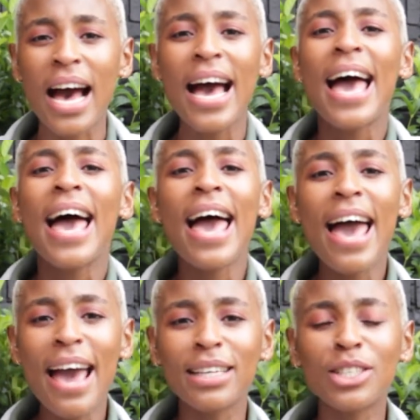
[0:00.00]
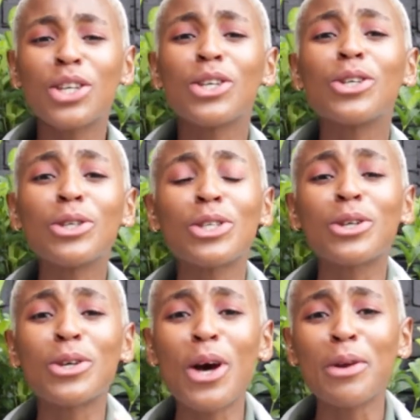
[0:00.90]
GuanoBoost is an organic
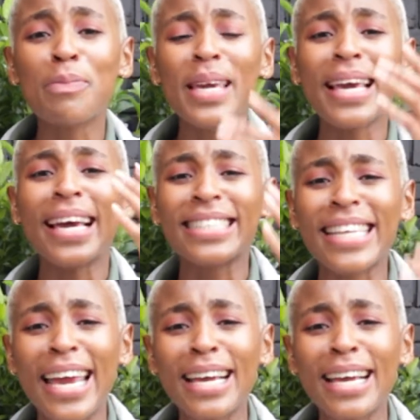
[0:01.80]
fertilizer.